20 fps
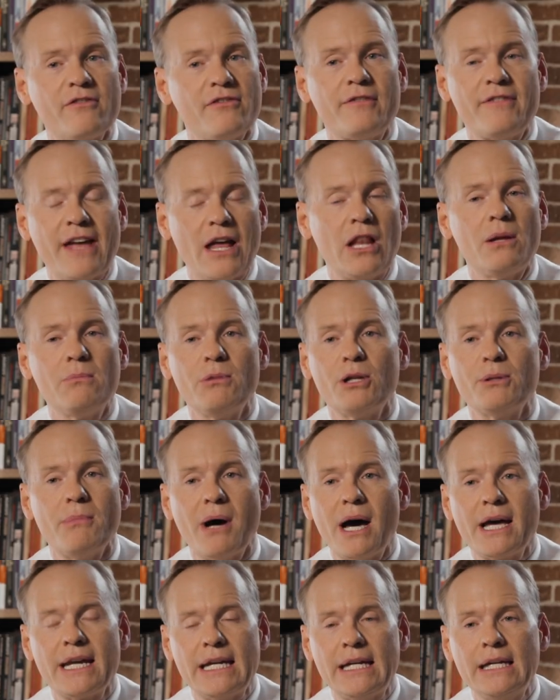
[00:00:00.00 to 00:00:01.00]
available
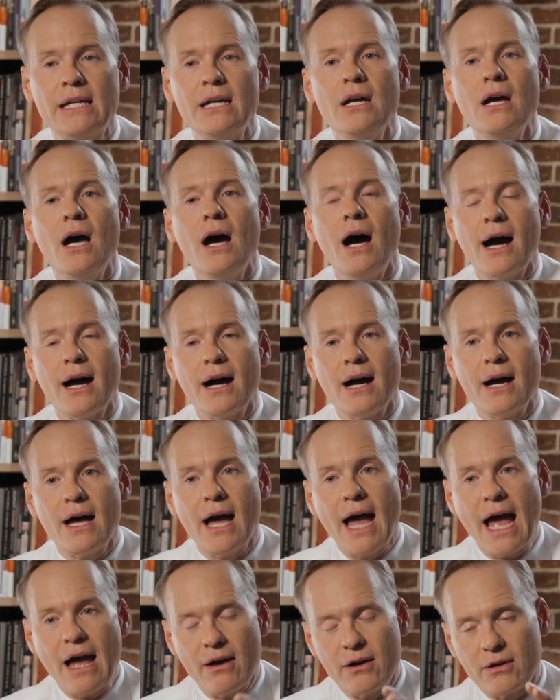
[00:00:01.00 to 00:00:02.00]
money
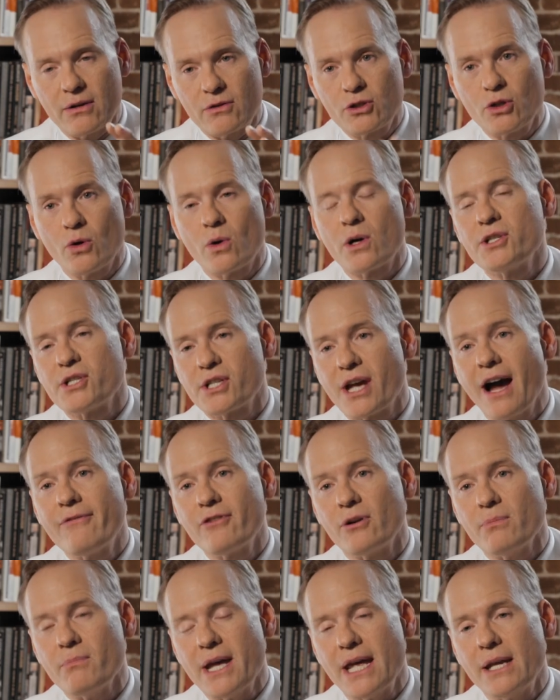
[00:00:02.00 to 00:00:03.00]
towards
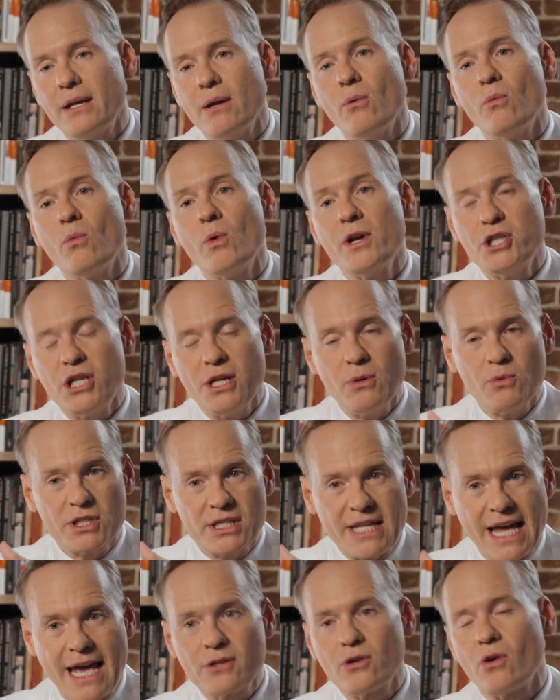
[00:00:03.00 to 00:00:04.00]
government, which he was
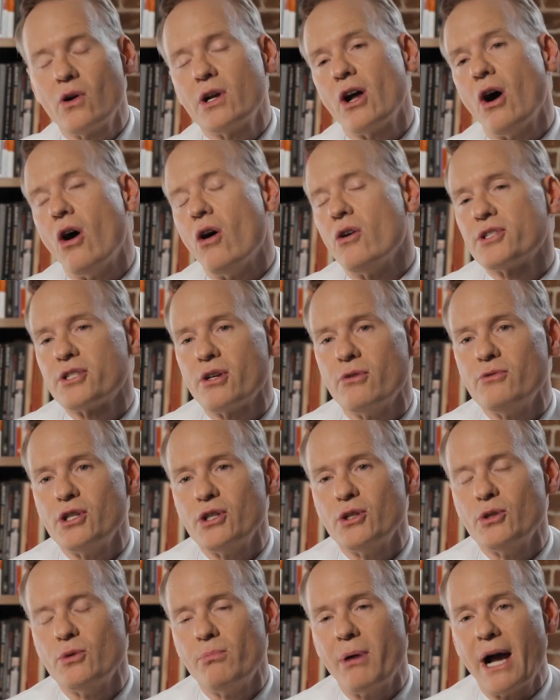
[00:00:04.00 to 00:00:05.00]
then going to also
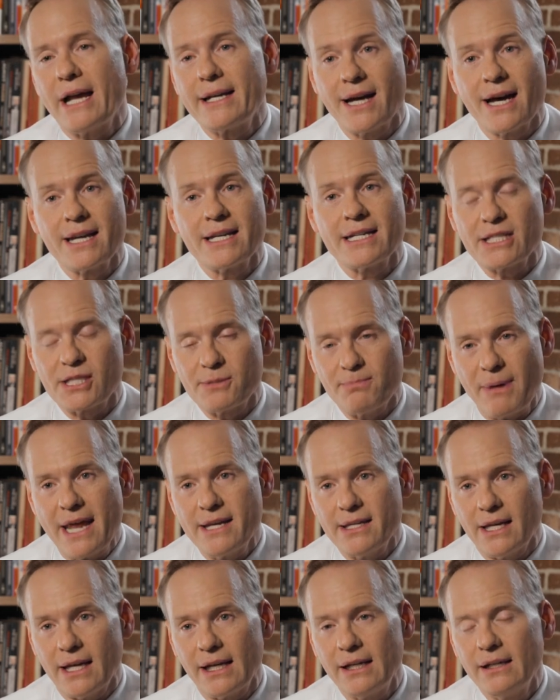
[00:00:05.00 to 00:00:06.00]
do by cutting
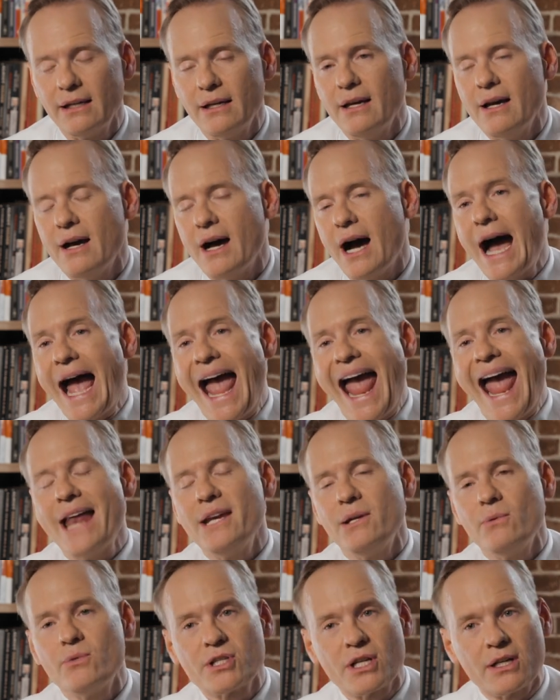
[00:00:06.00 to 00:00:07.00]
spending, and he
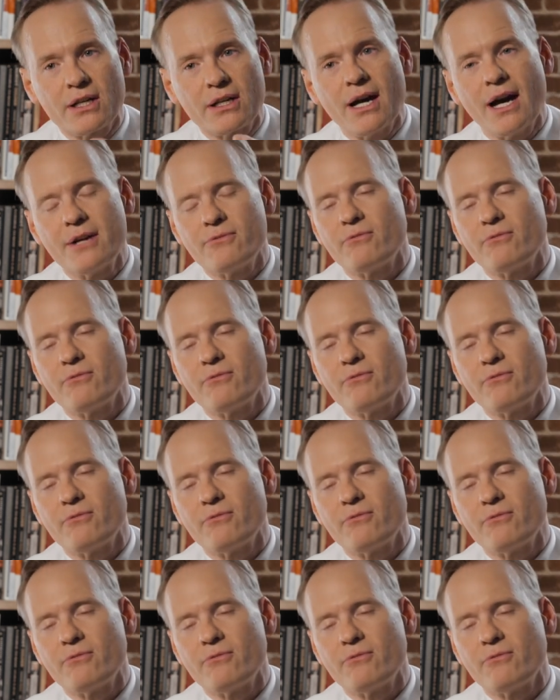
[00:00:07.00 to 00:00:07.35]
was going to cut